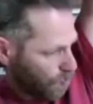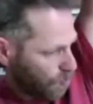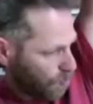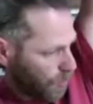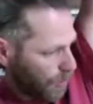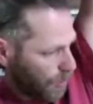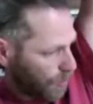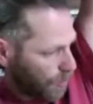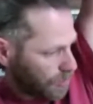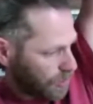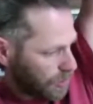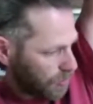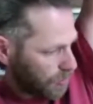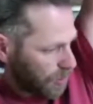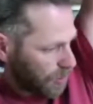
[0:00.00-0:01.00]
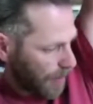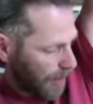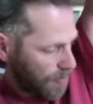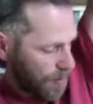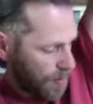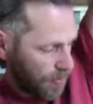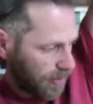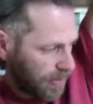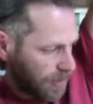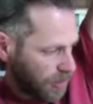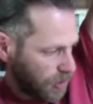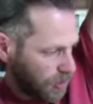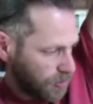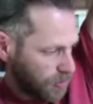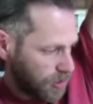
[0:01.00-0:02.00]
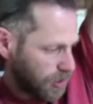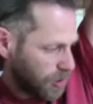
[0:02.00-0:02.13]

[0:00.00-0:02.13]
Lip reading: we want to talk about? I remember user